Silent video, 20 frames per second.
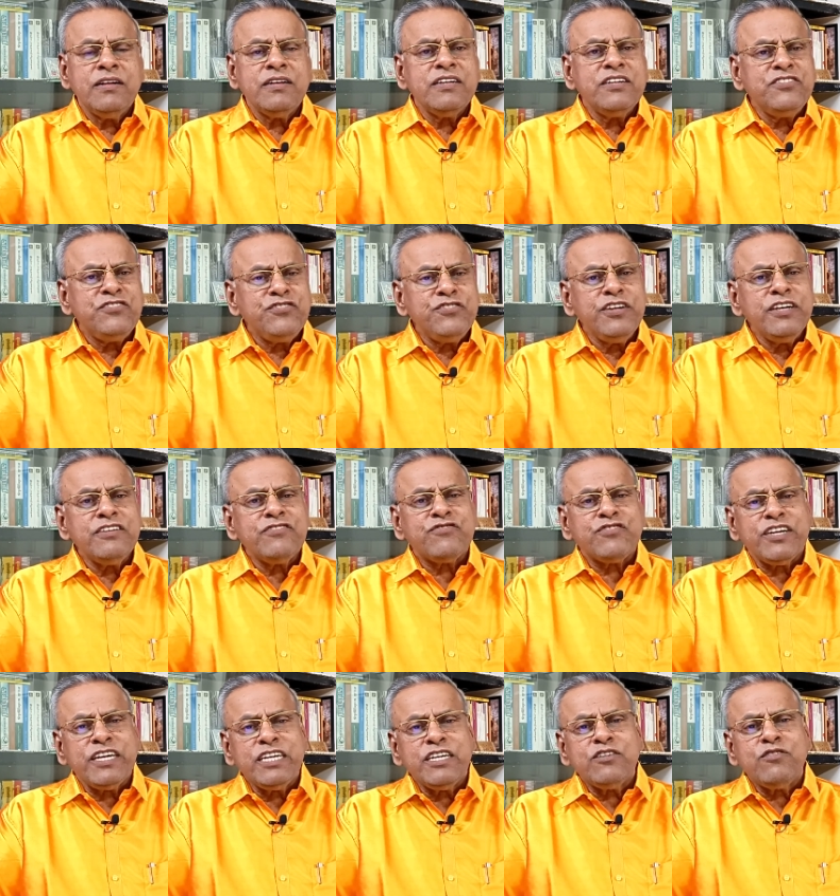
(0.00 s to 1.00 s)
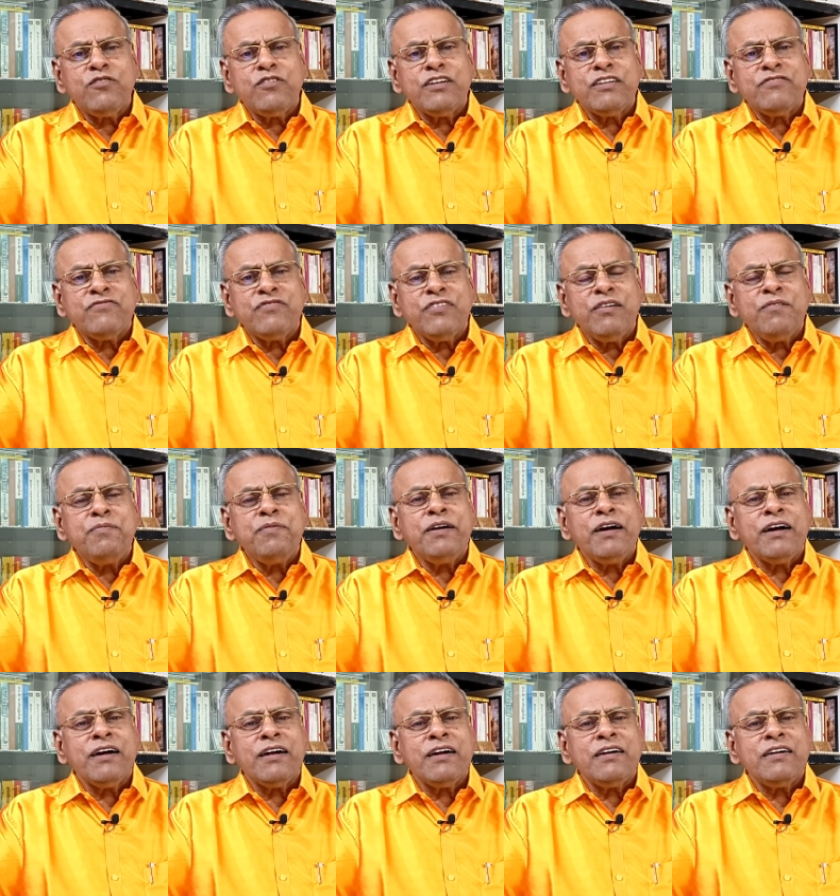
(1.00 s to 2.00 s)
Issuing strike notice will be
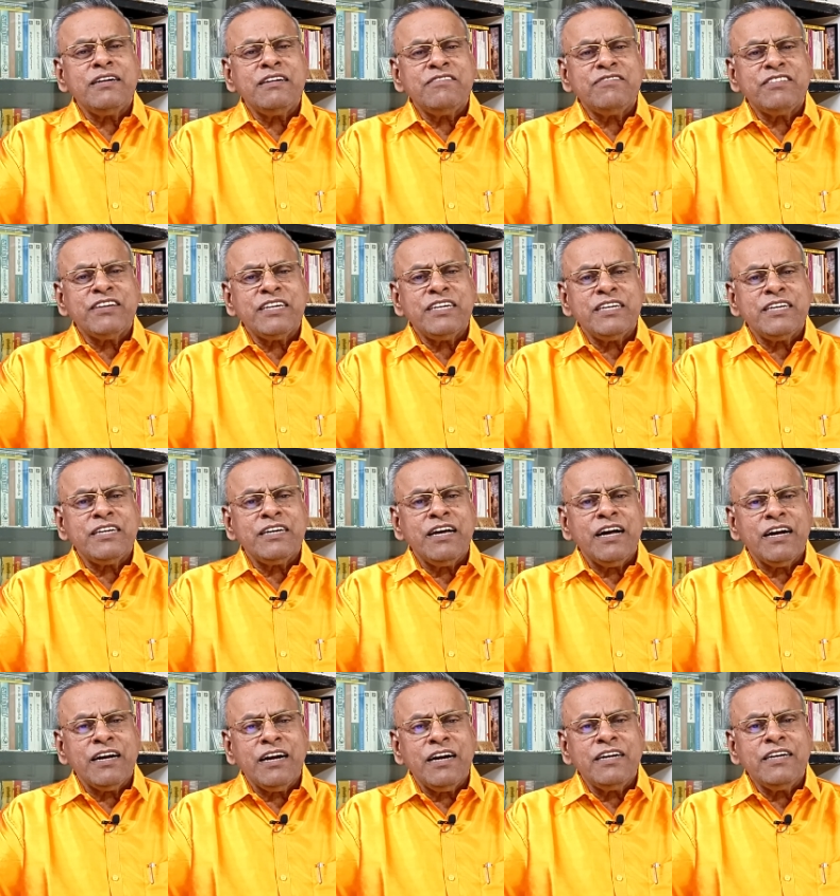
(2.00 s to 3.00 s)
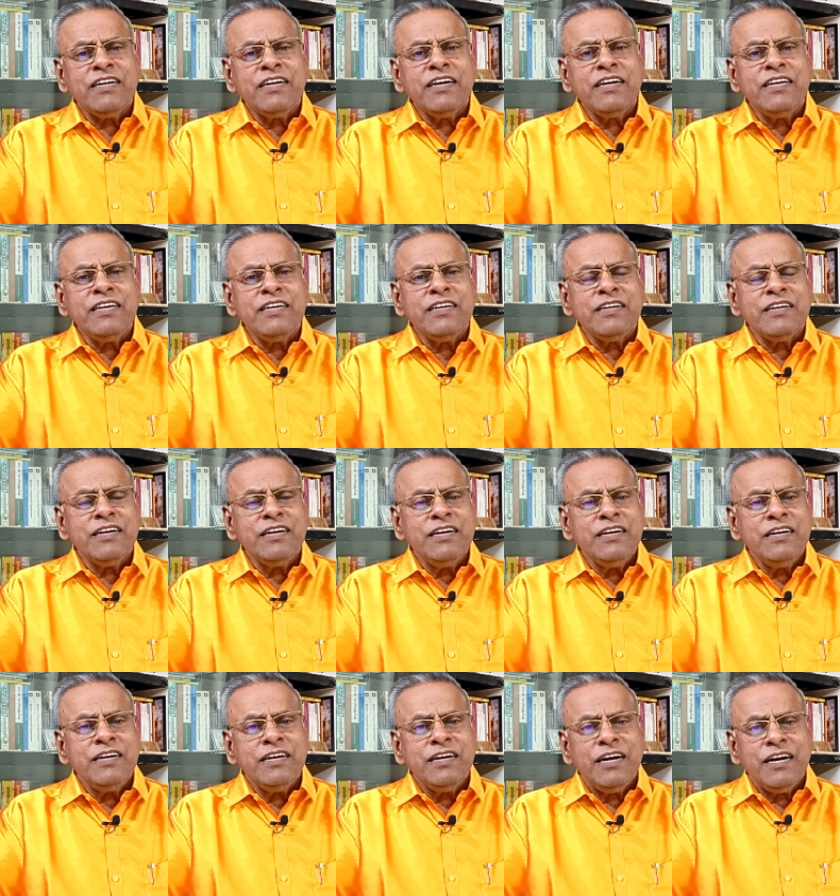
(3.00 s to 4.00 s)
uh, decided accordingly
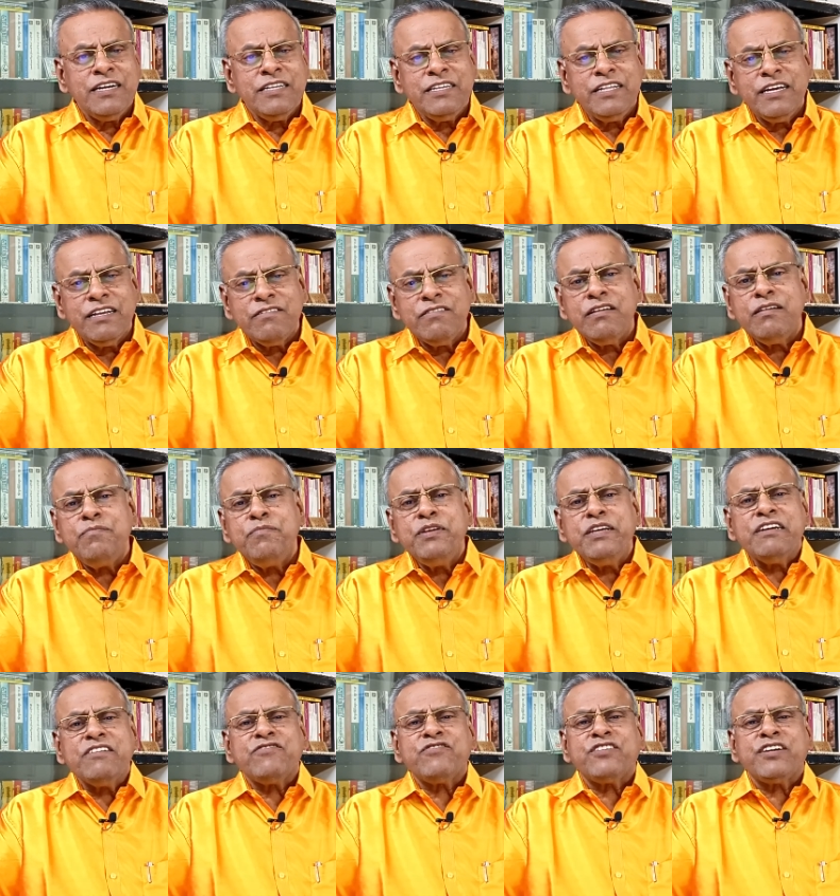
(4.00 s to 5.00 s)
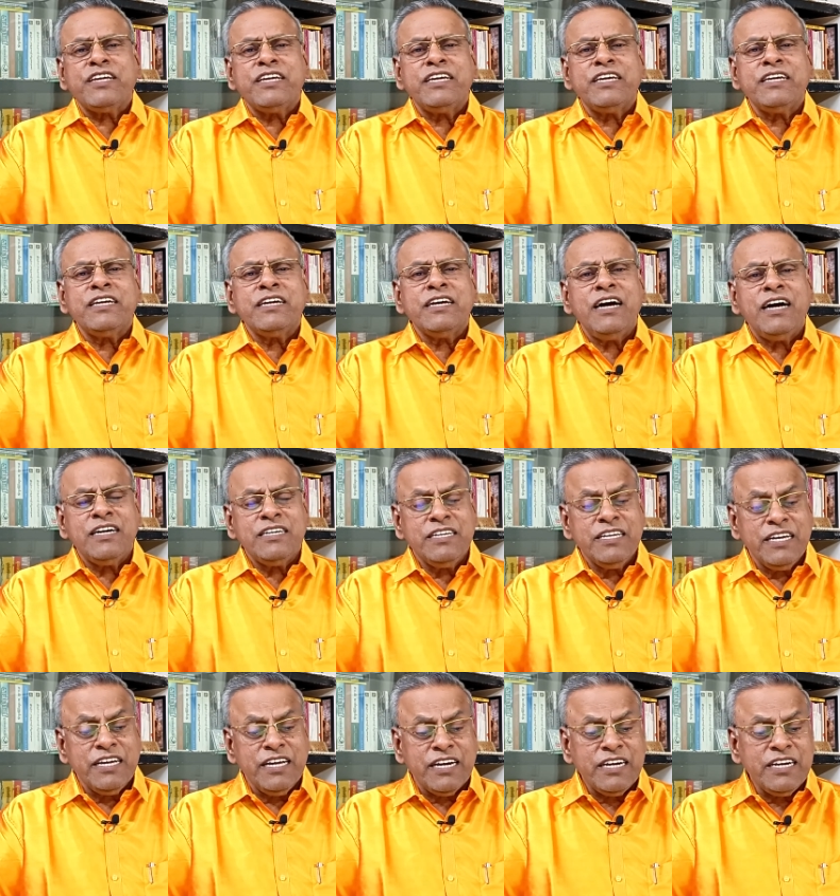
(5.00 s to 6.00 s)
and there will be a strike at
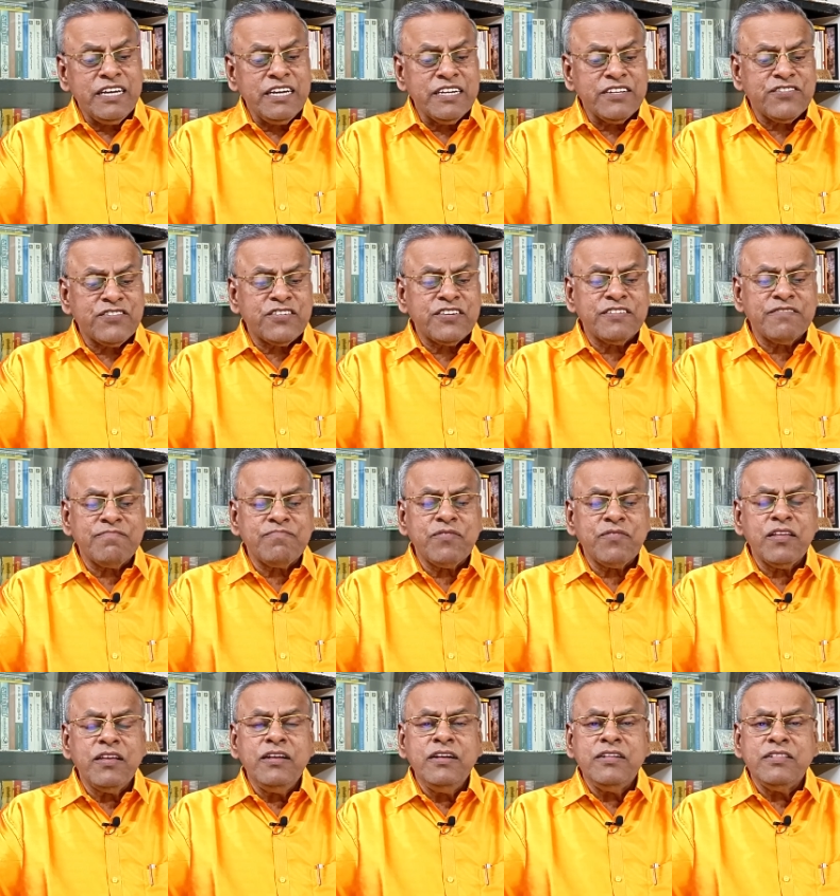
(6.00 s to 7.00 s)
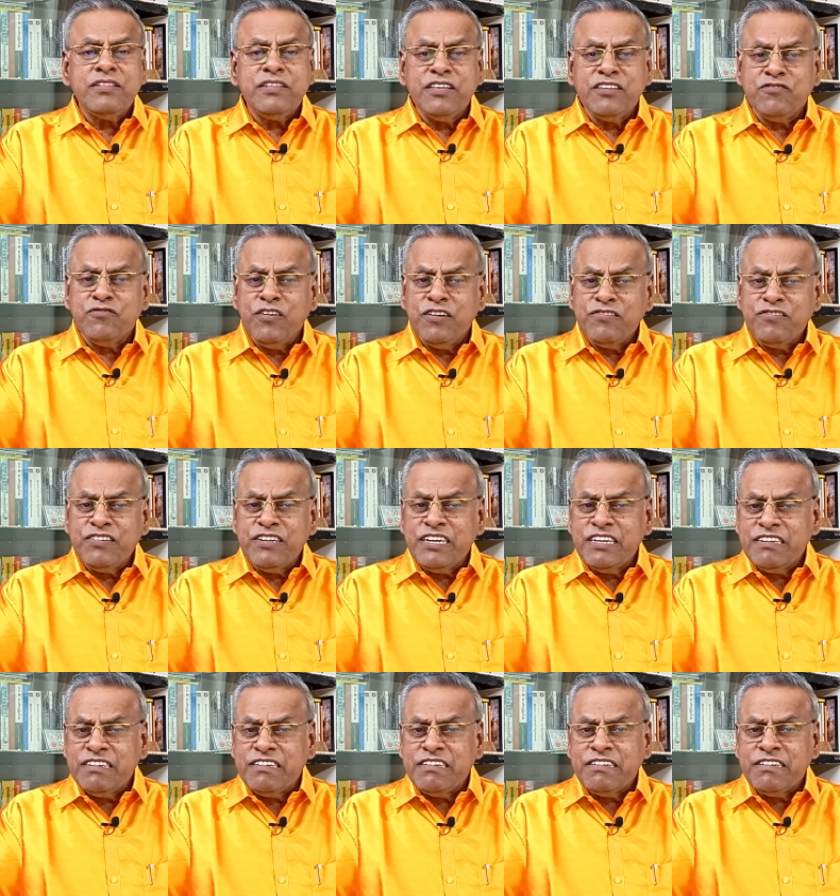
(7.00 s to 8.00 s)
the earliest. This was the
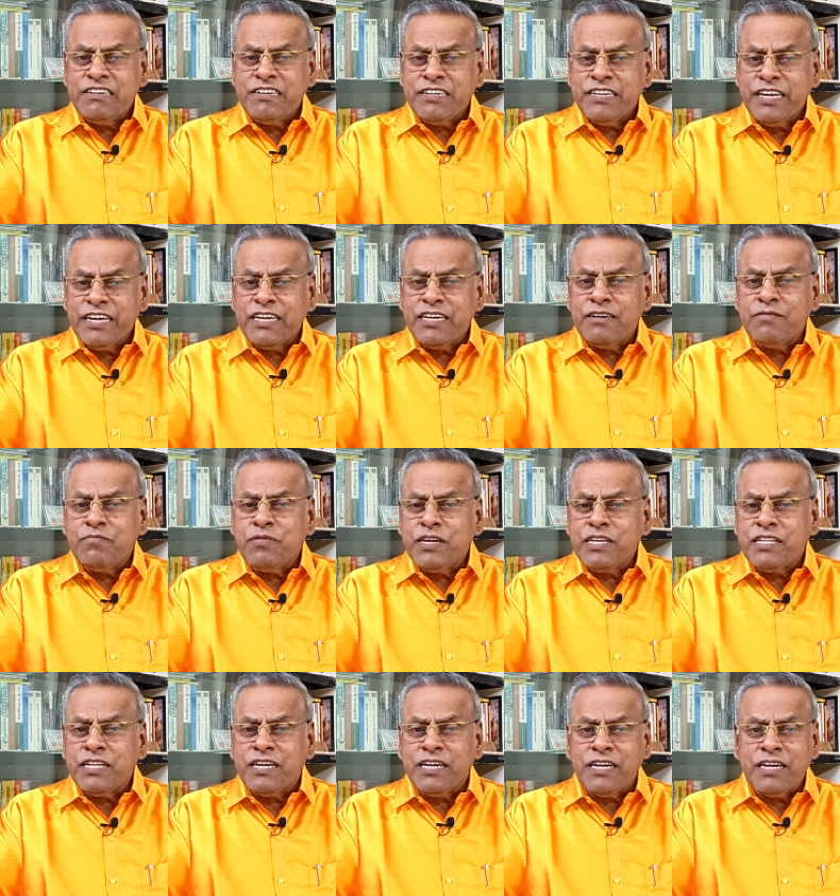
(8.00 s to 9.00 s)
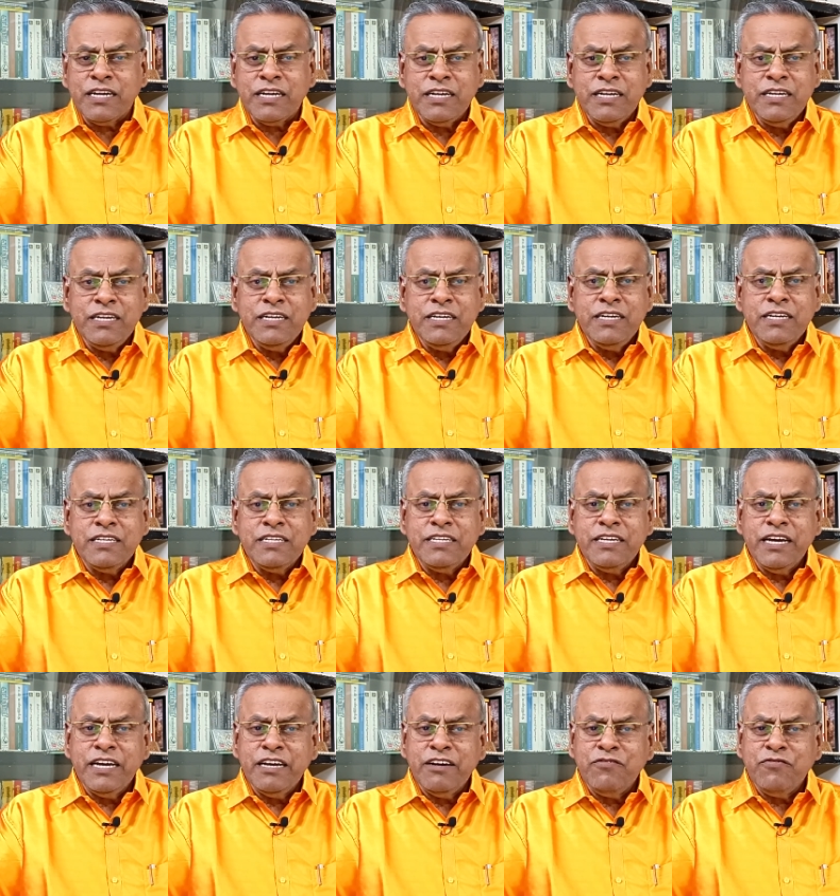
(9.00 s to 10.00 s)
decision taken by the
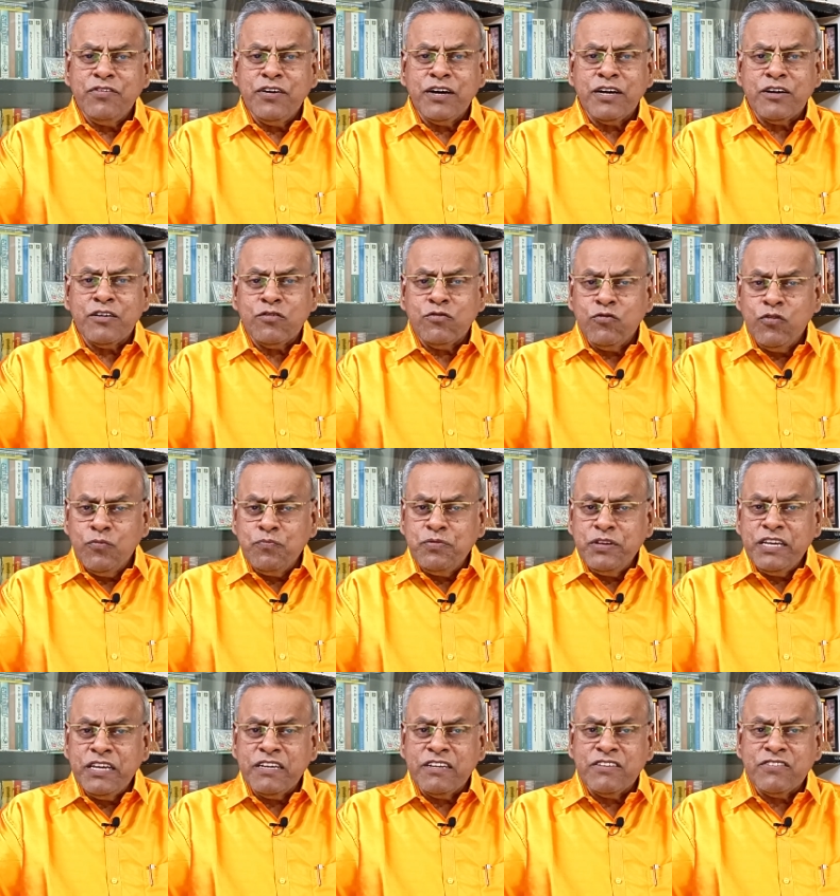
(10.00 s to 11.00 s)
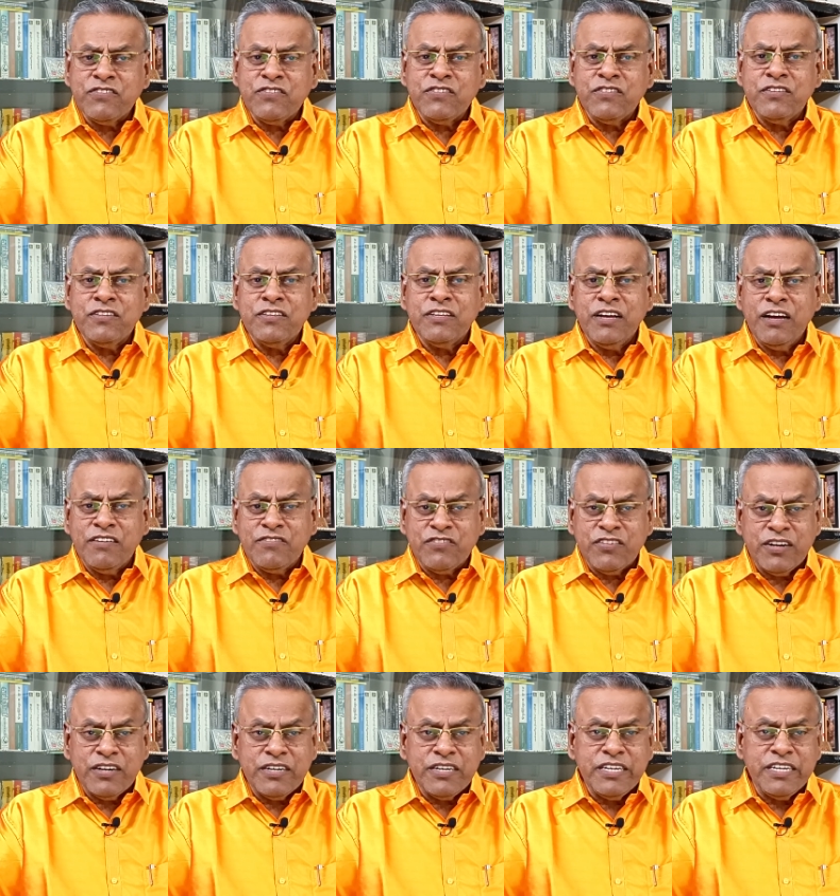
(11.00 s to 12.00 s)
JFR OPS as
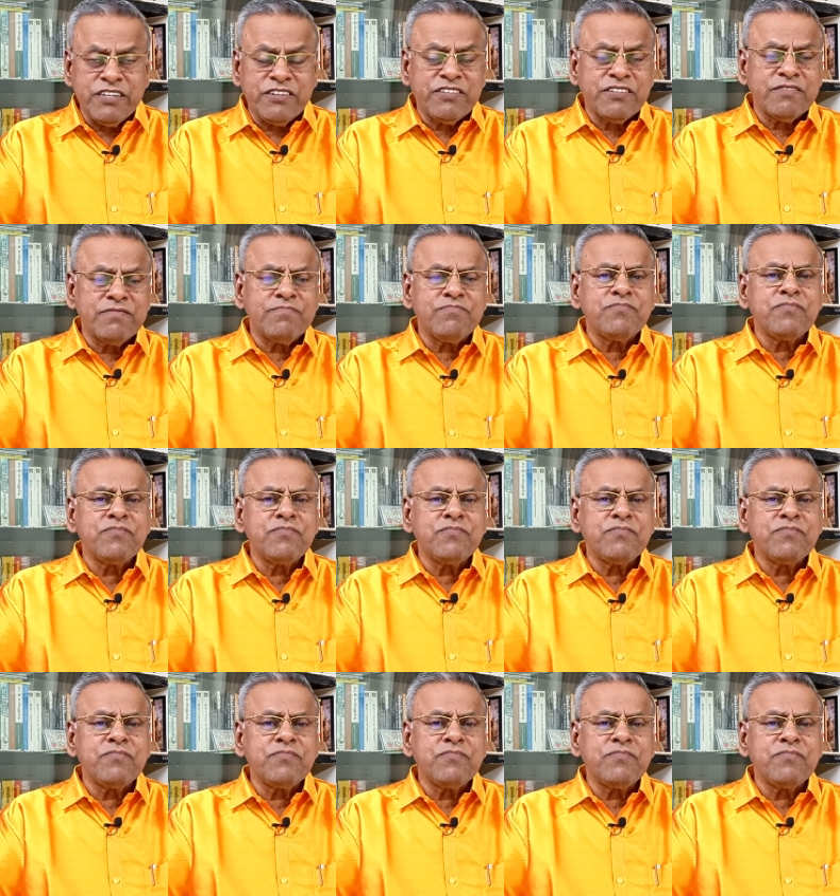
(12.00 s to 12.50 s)
on date.